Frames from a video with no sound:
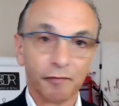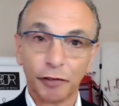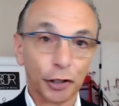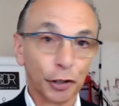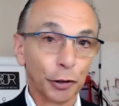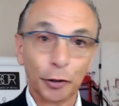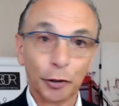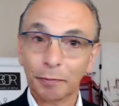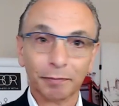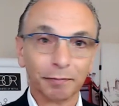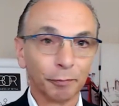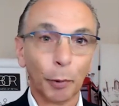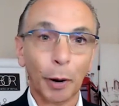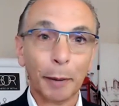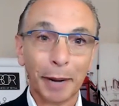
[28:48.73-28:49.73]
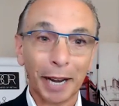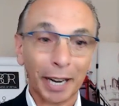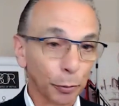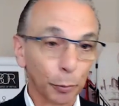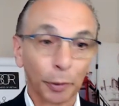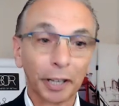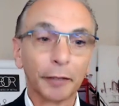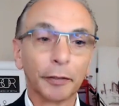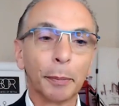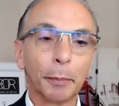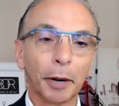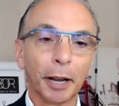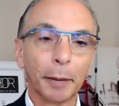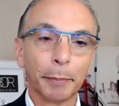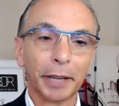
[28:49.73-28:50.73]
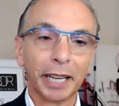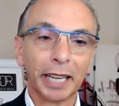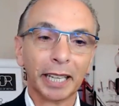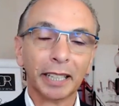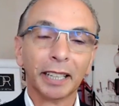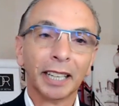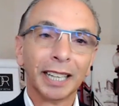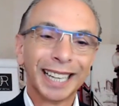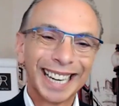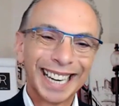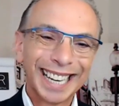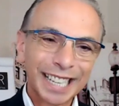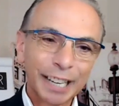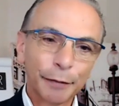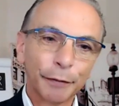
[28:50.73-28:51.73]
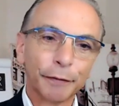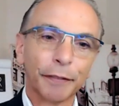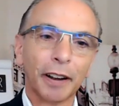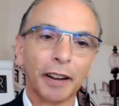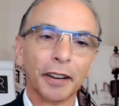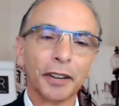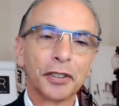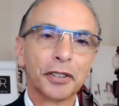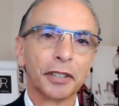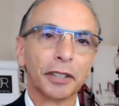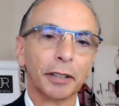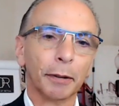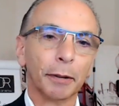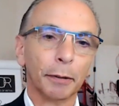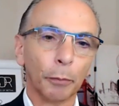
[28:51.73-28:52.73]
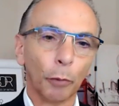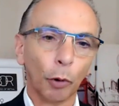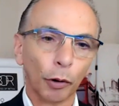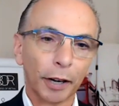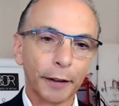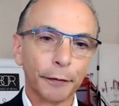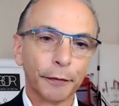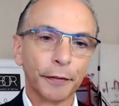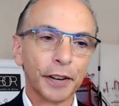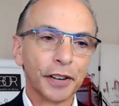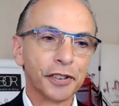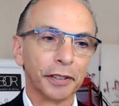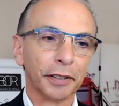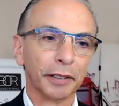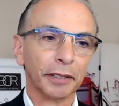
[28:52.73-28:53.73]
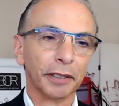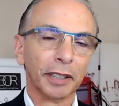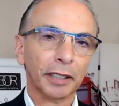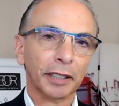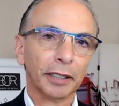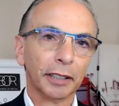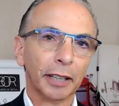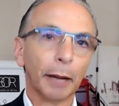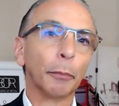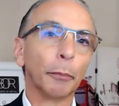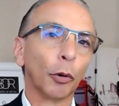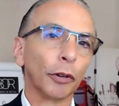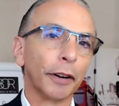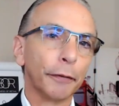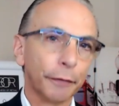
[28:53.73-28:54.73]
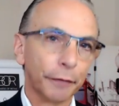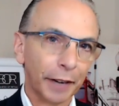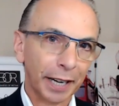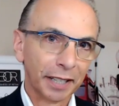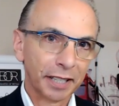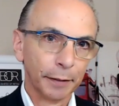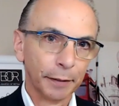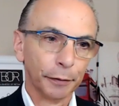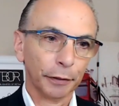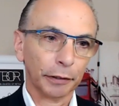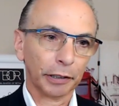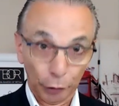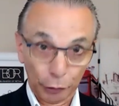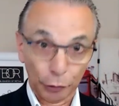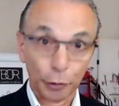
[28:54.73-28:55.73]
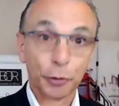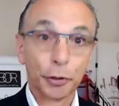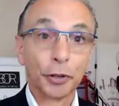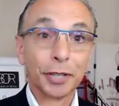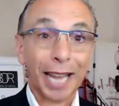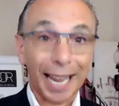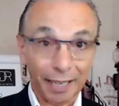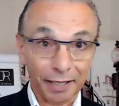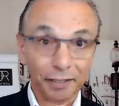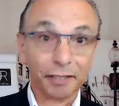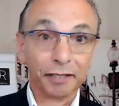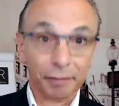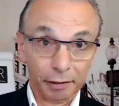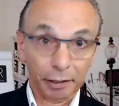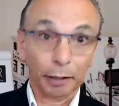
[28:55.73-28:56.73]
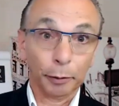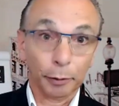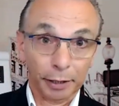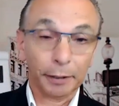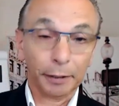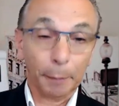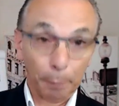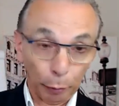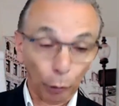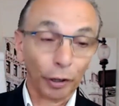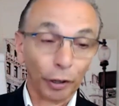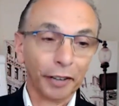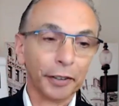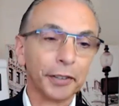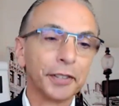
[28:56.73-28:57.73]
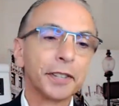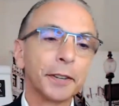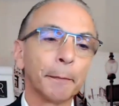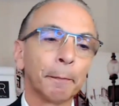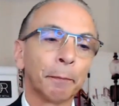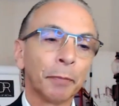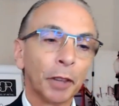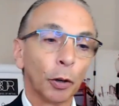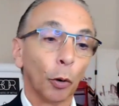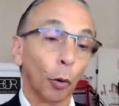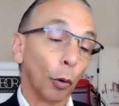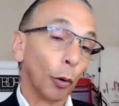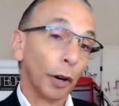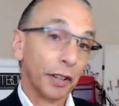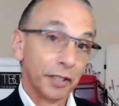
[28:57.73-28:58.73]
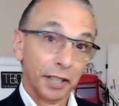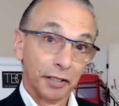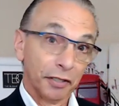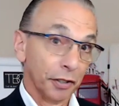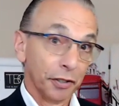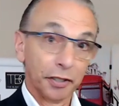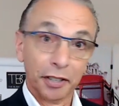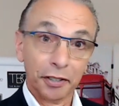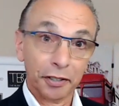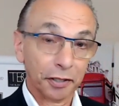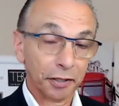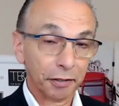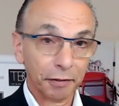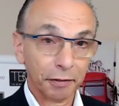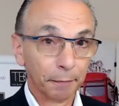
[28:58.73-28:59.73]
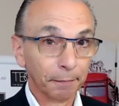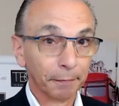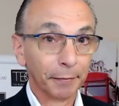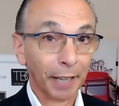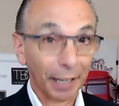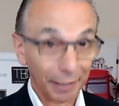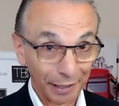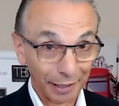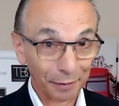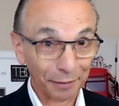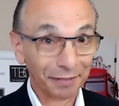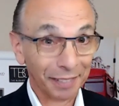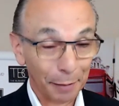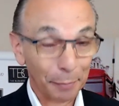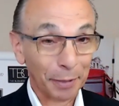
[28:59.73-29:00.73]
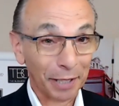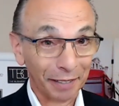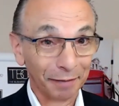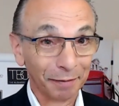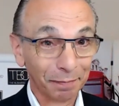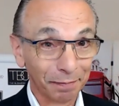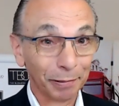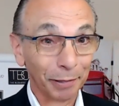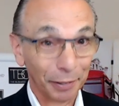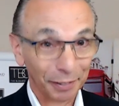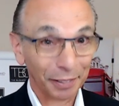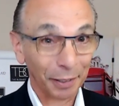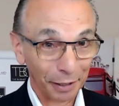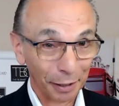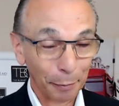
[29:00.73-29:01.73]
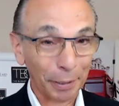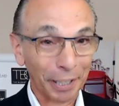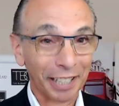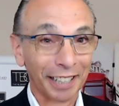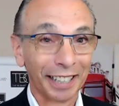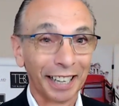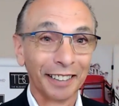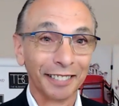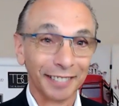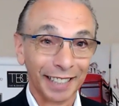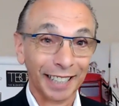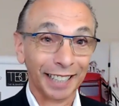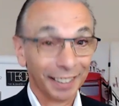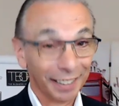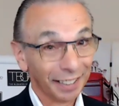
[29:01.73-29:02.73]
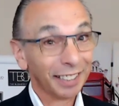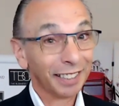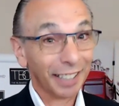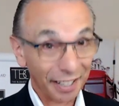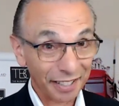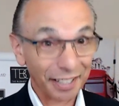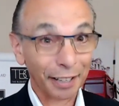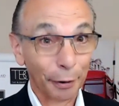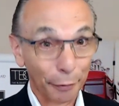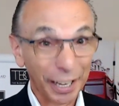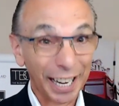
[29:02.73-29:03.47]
Zoom, WebEx, whatever it might be. Is it faster and more efficient and more effective for recruiters and employers, or is it just as let me put an opinion out there, as